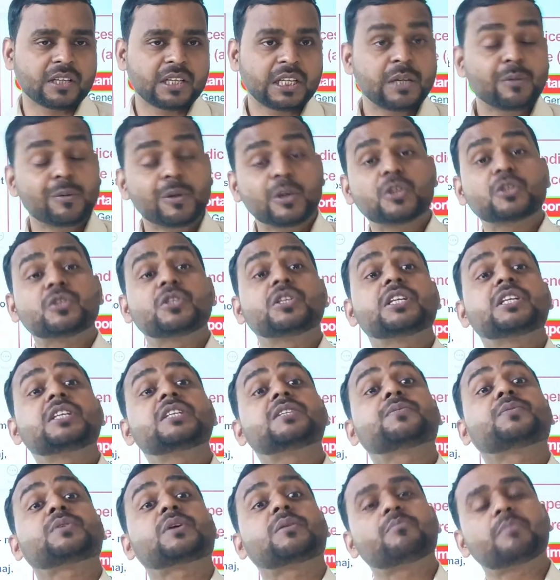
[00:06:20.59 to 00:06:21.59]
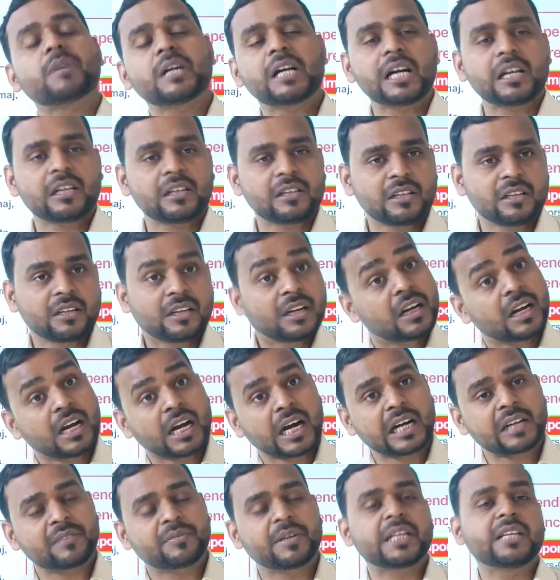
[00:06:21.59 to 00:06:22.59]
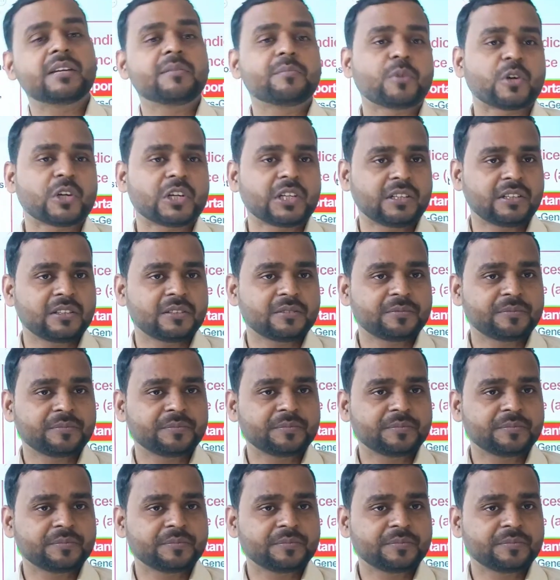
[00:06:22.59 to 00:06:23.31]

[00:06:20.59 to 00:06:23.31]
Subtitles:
Revolutionaries from Bengal are very important.